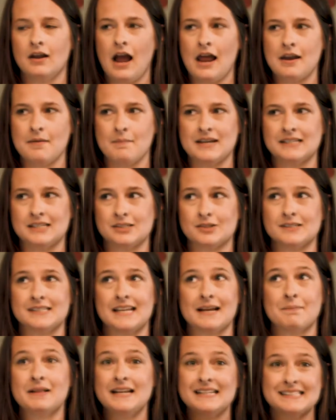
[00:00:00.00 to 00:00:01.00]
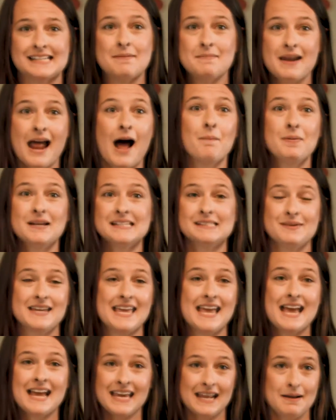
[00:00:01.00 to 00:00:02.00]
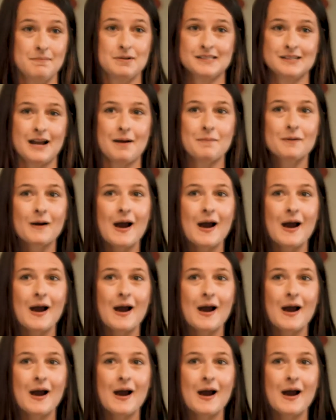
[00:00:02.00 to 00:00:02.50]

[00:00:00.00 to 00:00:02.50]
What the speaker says: And my sister was like, please come and help us. We can't get him to stop